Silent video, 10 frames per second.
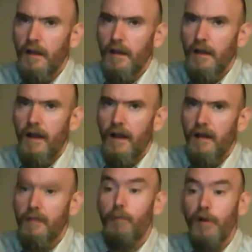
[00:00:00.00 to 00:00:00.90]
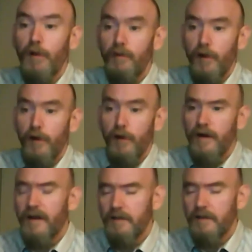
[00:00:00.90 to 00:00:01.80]
the boulevard,
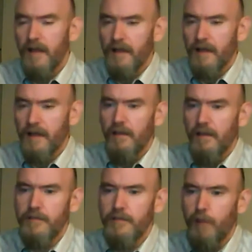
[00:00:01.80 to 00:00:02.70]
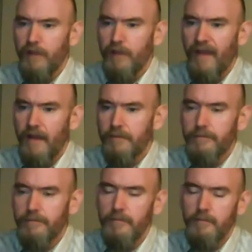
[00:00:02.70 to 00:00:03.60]
not the small
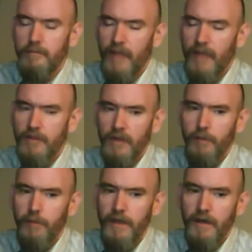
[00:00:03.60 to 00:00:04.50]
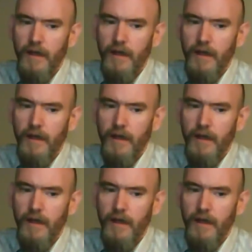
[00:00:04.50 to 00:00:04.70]
town Main Street, but